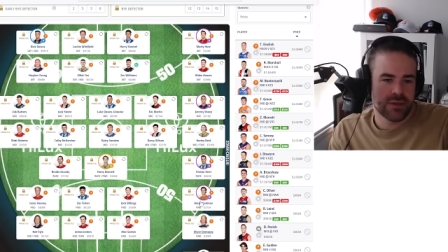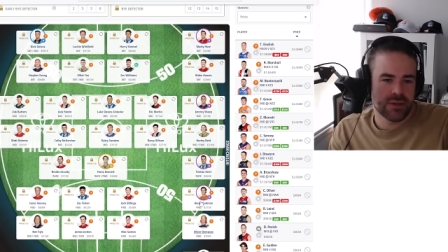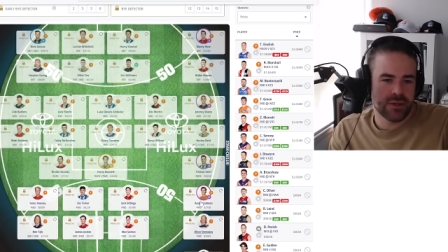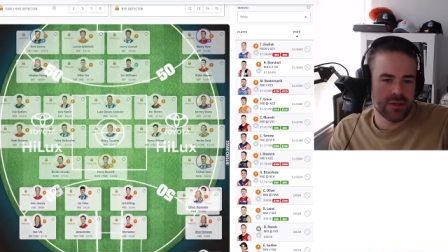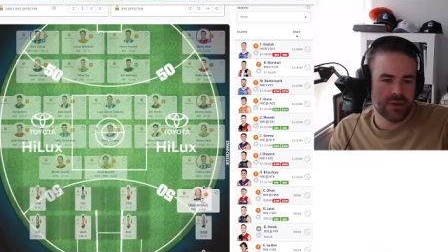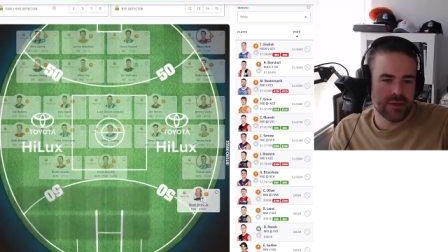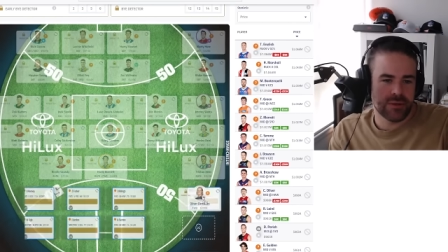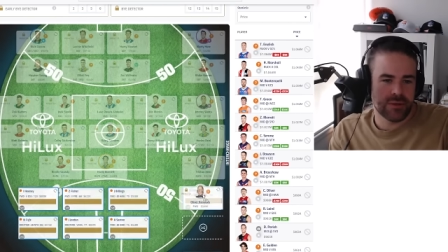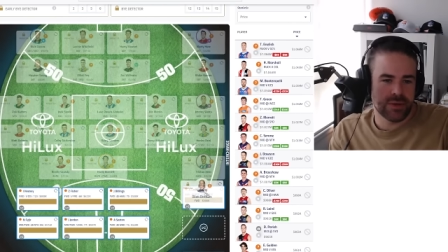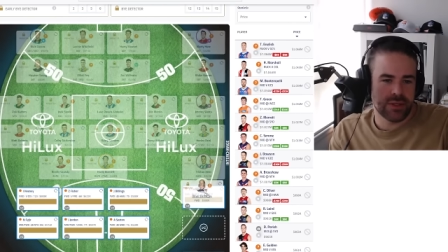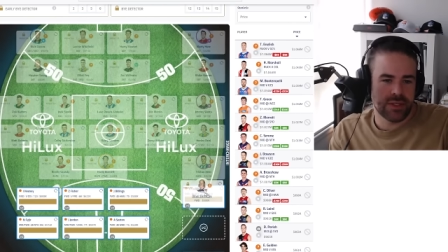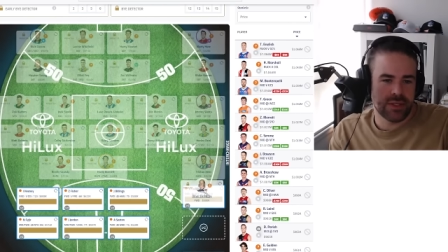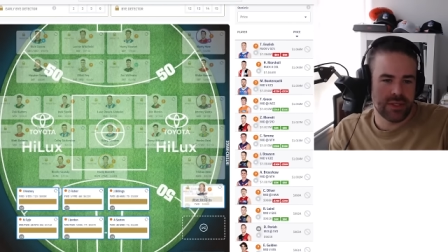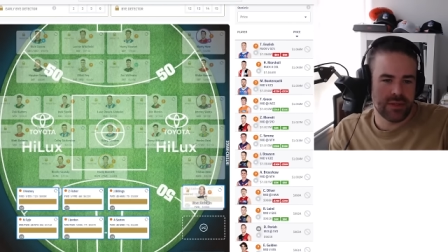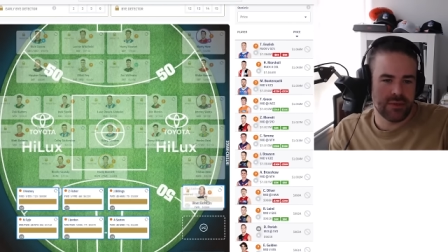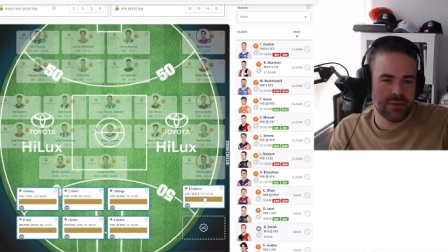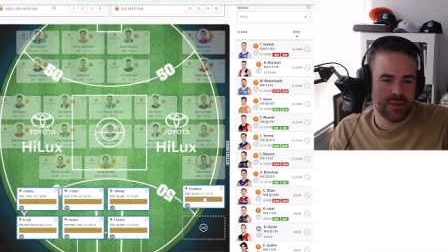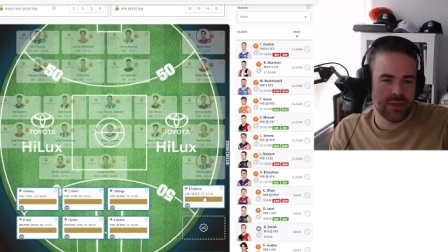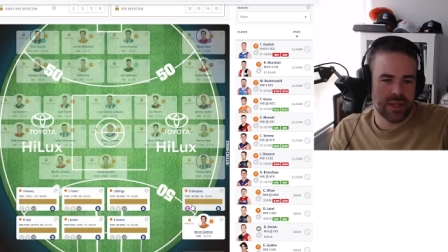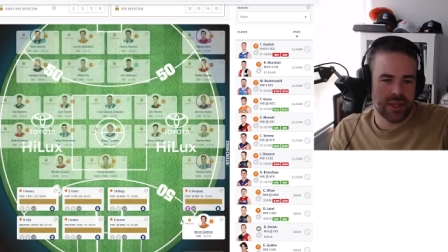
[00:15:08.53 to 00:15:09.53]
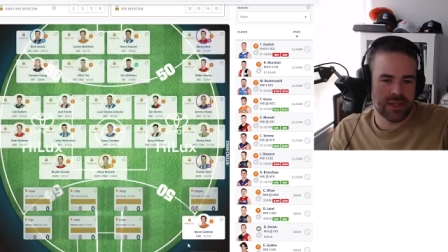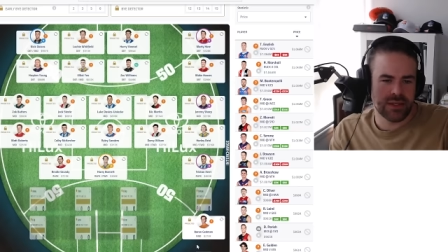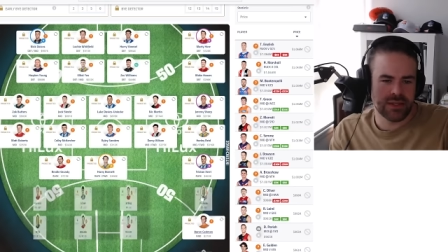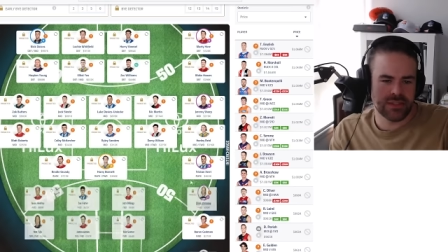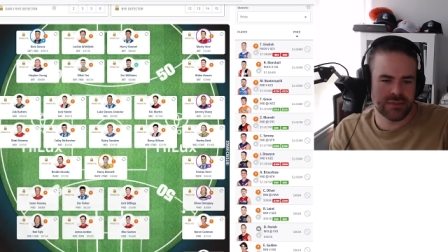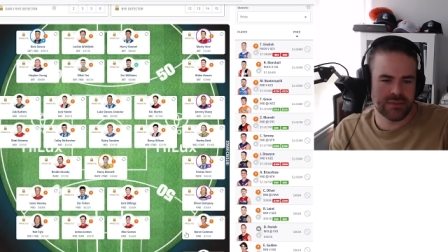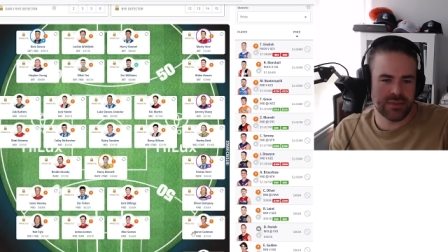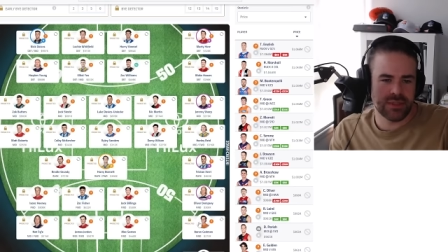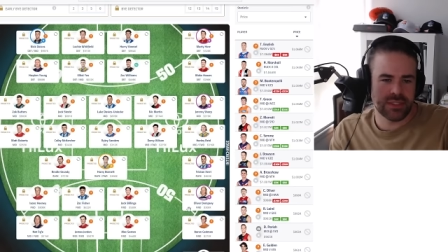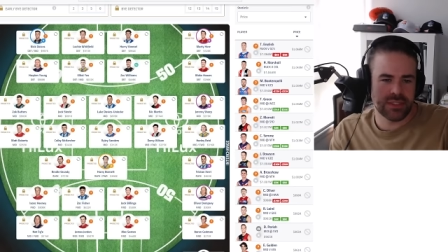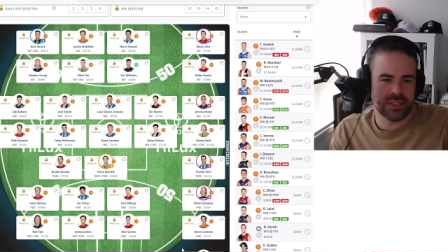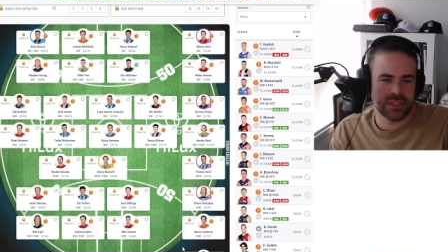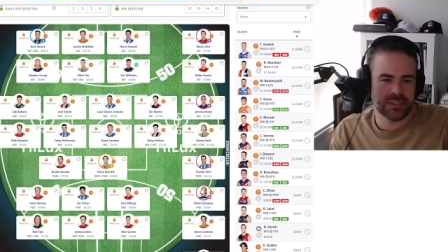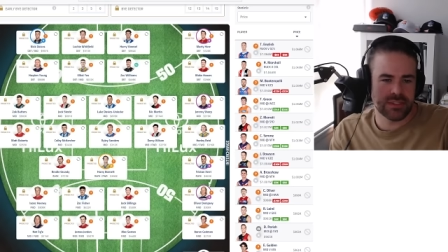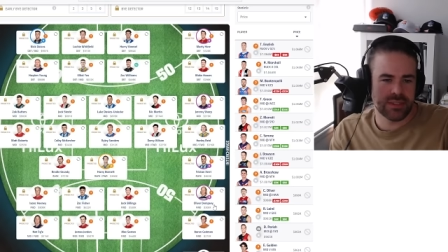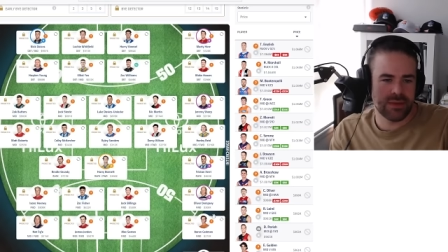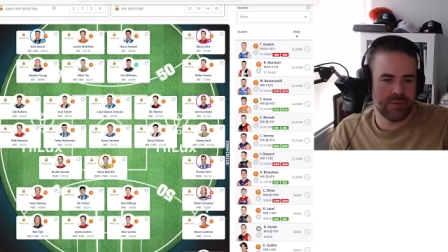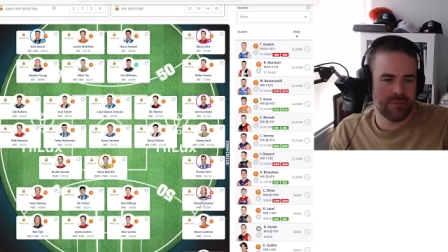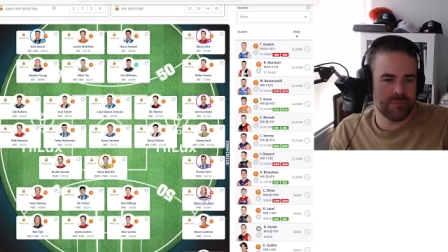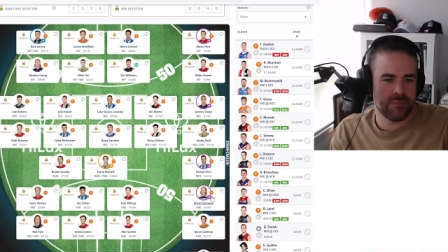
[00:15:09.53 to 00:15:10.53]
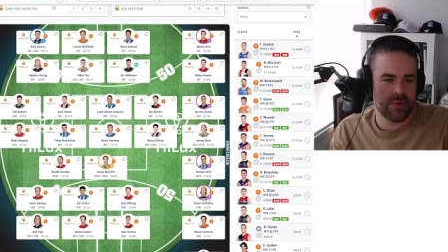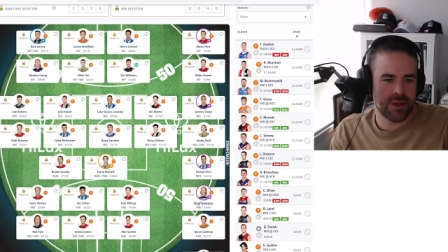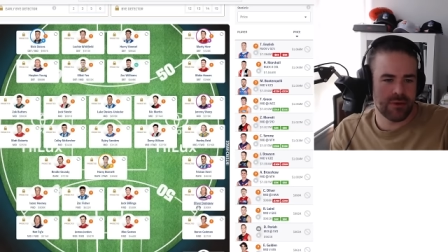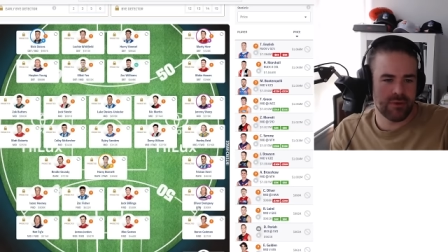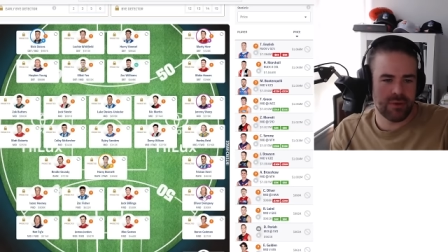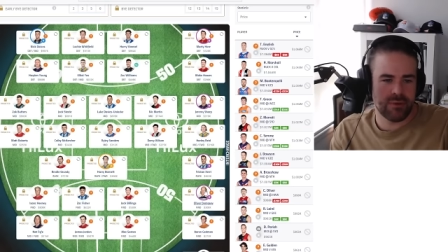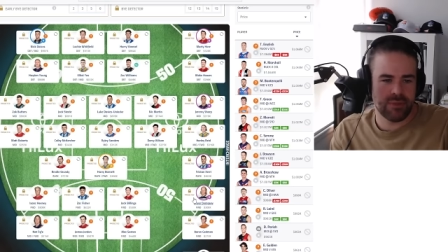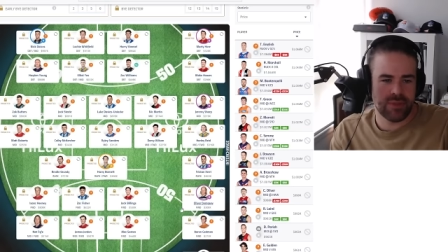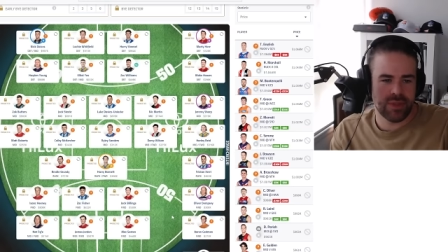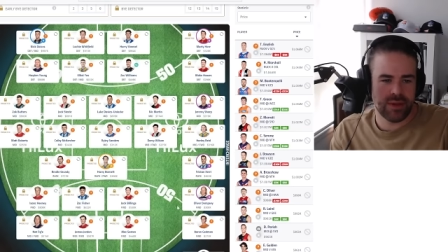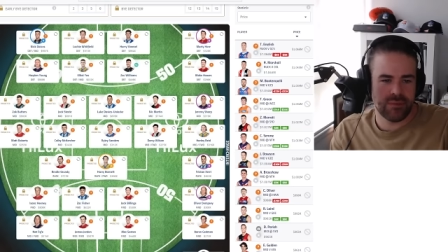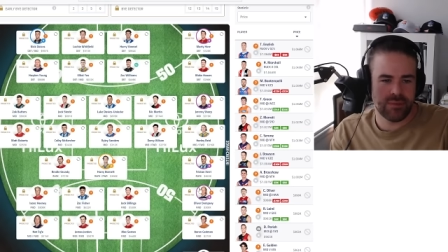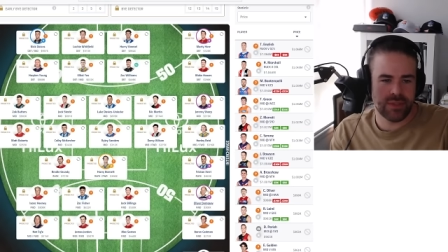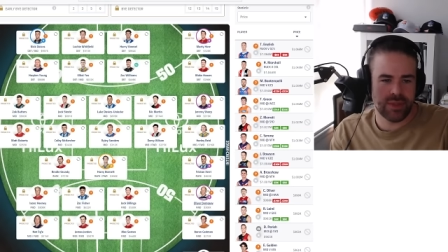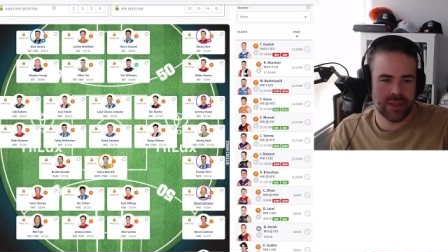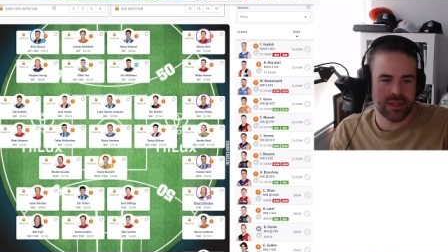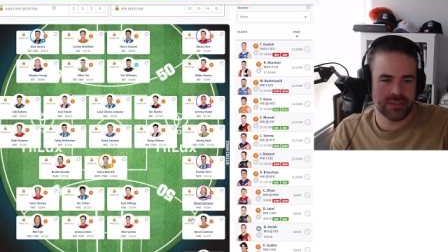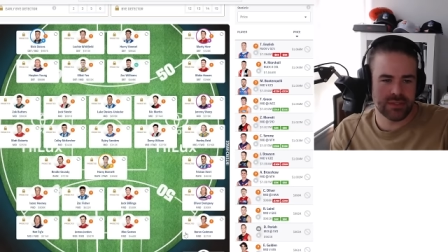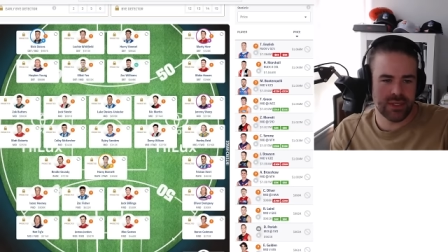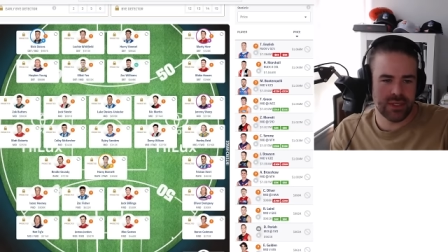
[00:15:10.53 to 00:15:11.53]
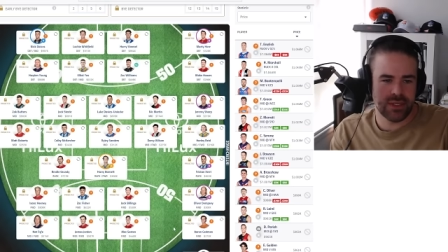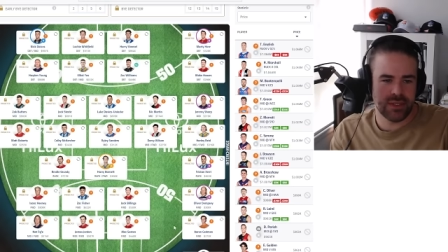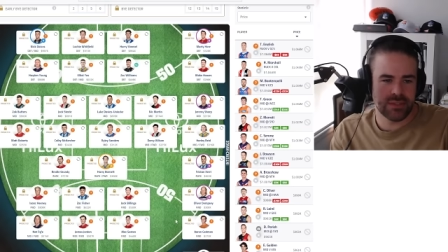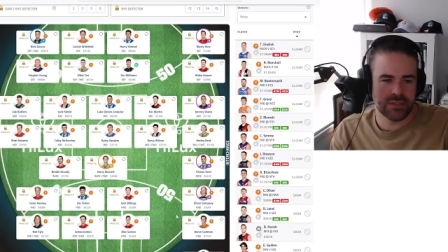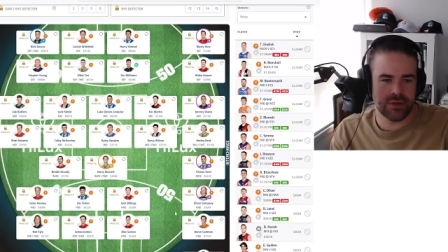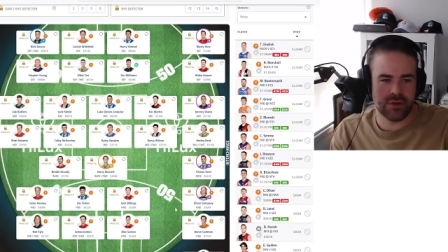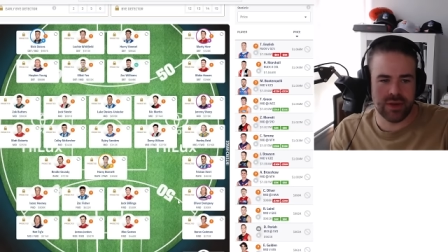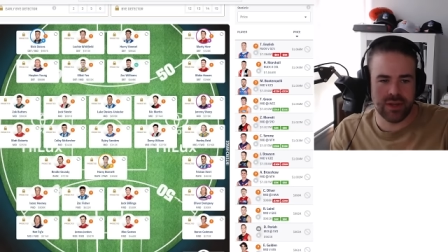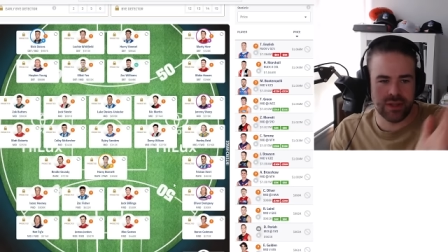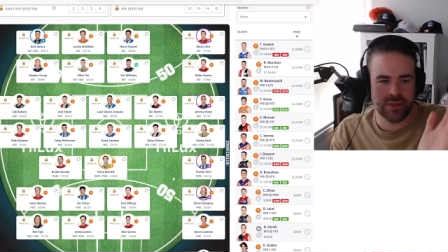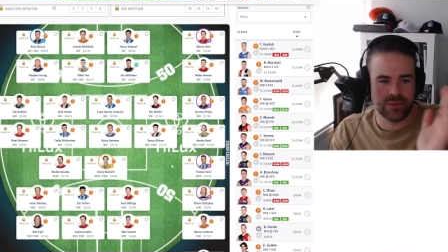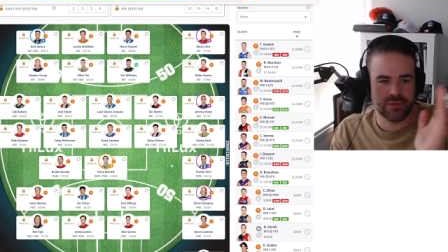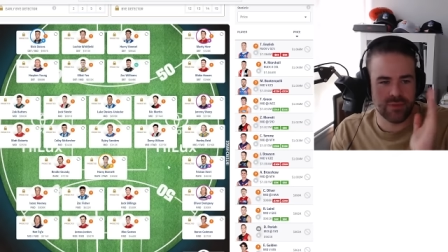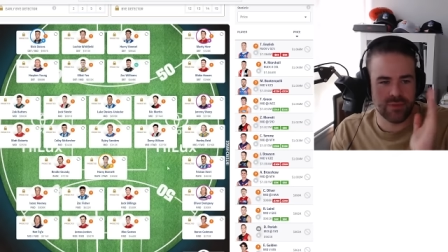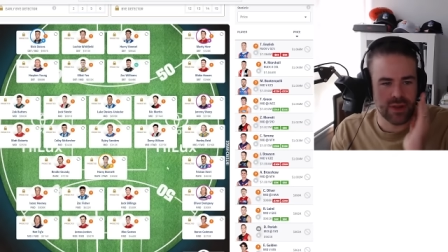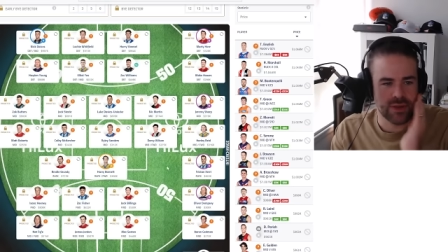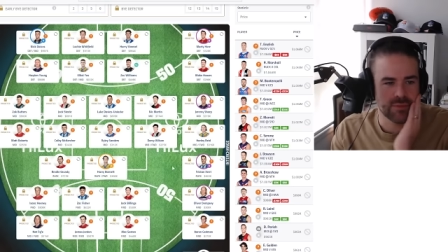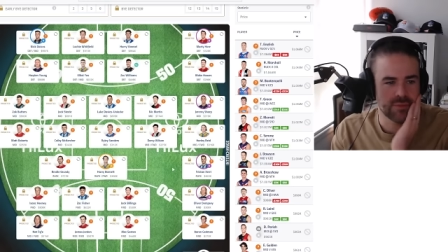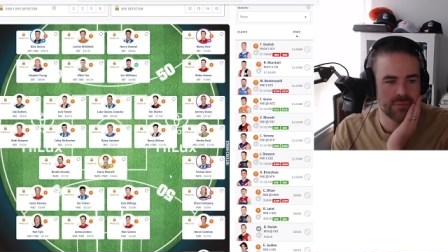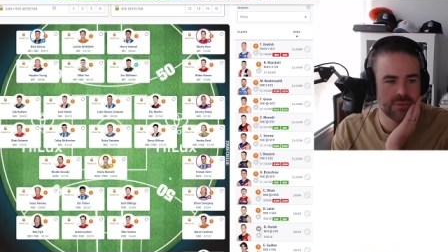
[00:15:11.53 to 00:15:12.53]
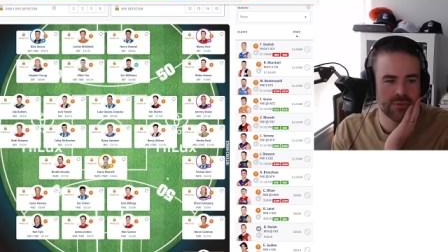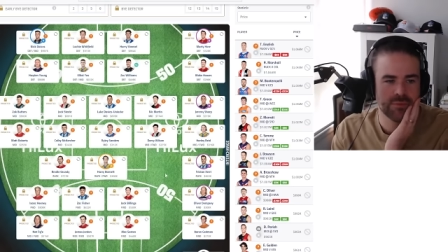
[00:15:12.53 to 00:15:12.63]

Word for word: Oh, it didn't. Yeah, it doesn't it doesn't seem to muck around with anyone that has ease. All right, that's right.